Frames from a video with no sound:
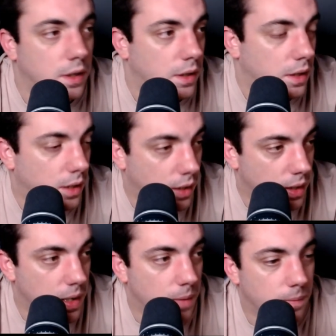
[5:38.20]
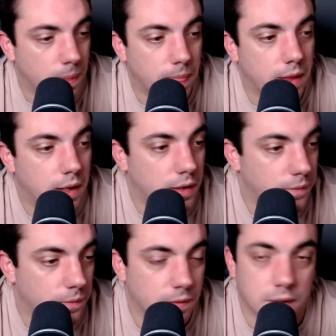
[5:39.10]
um, and
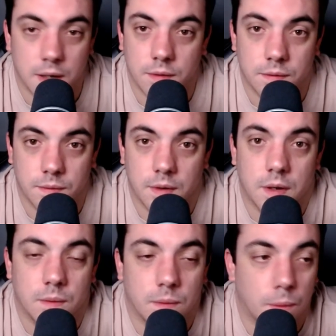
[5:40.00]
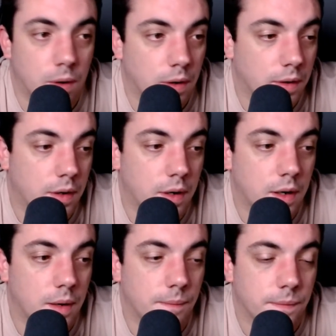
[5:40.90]
everything else, you know, who are
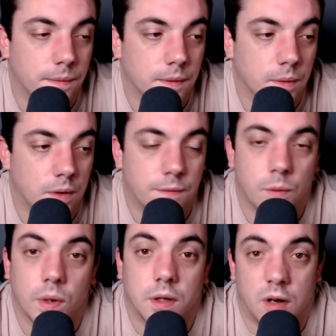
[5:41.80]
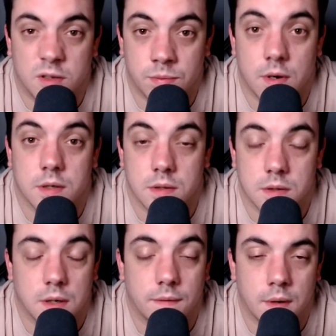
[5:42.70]
um, who had a 49ers press and
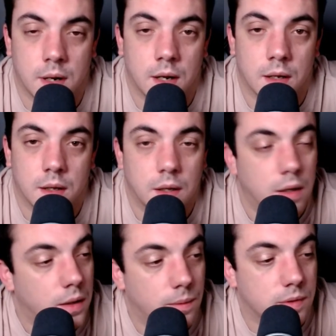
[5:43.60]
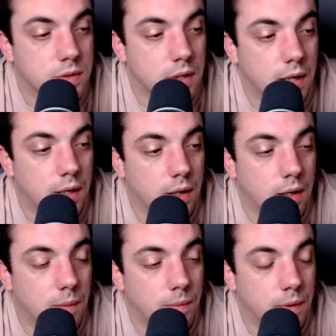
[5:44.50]
stuff like that, was saying,
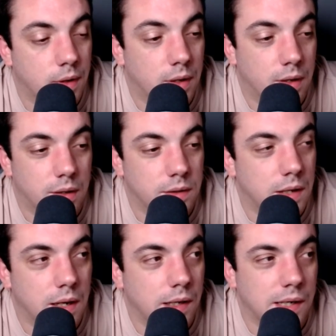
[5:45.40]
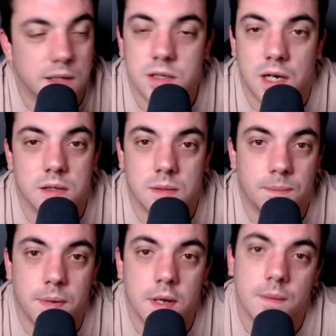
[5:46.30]
um, yeah, he ain't changed a
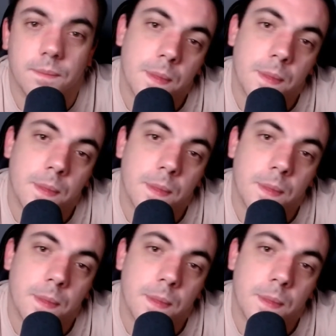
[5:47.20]
bit